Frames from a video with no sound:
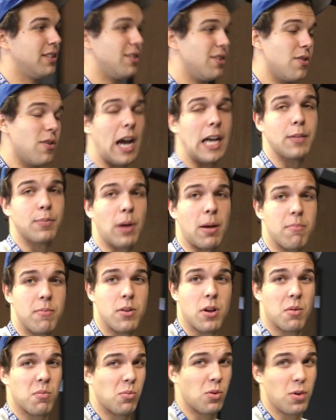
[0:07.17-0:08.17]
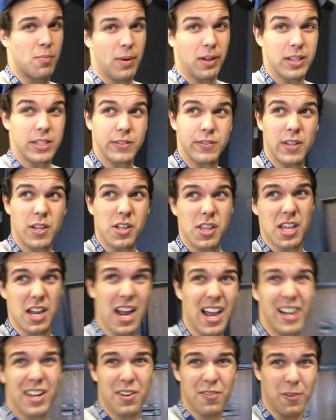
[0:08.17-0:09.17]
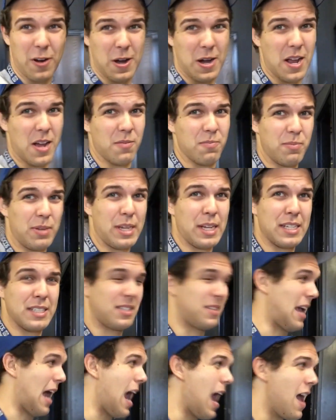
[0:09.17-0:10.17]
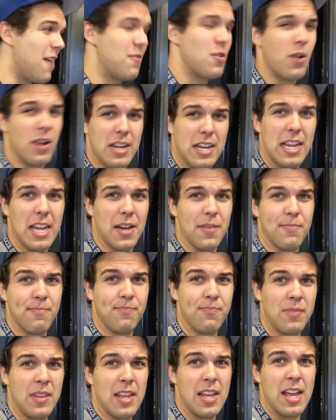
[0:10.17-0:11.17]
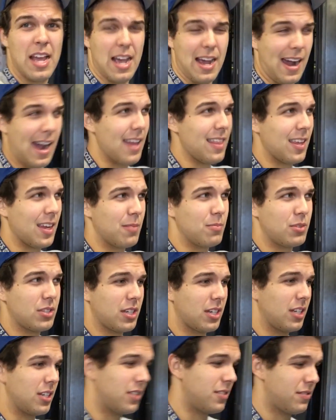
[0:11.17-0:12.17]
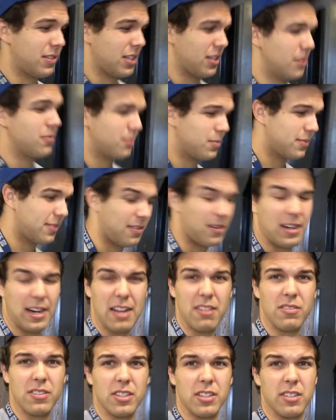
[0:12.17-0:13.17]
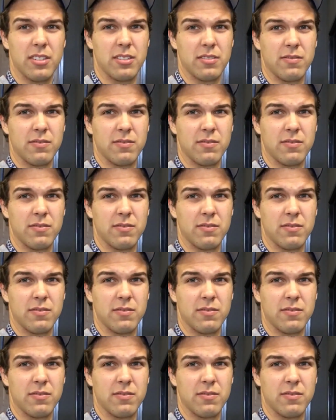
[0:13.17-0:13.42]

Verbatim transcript: you guys probably know more about this video than I do right now, because I have no idea. I think I'm just gonna do whatever.